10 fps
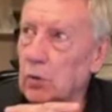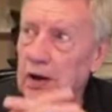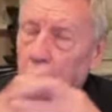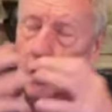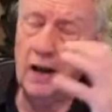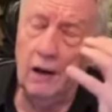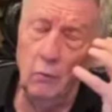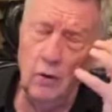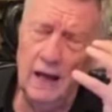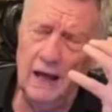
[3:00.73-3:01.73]

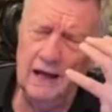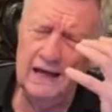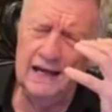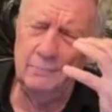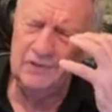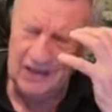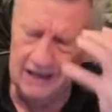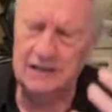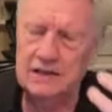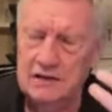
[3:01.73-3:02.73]
What I get
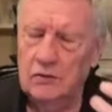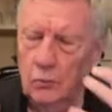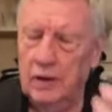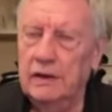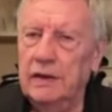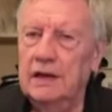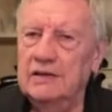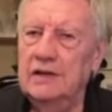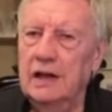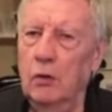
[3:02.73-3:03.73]
upset with
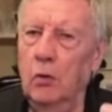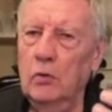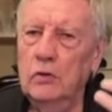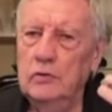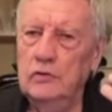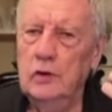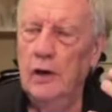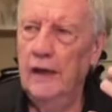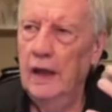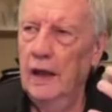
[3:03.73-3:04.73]
is all those
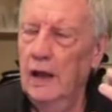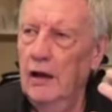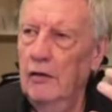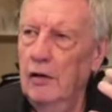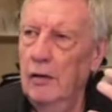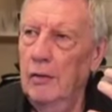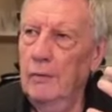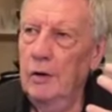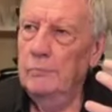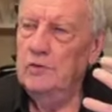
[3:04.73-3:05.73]

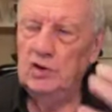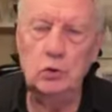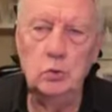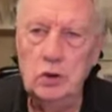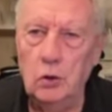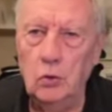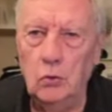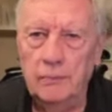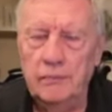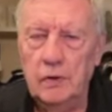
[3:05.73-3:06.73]

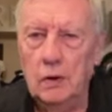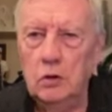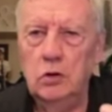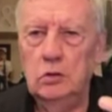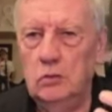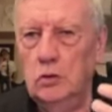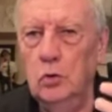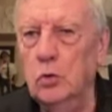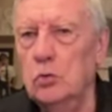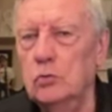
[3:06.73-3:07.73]
pseudo
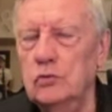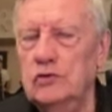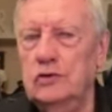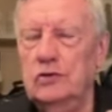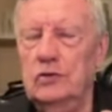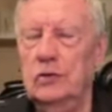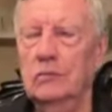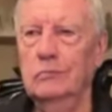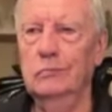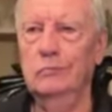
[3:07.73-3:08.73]
gurus,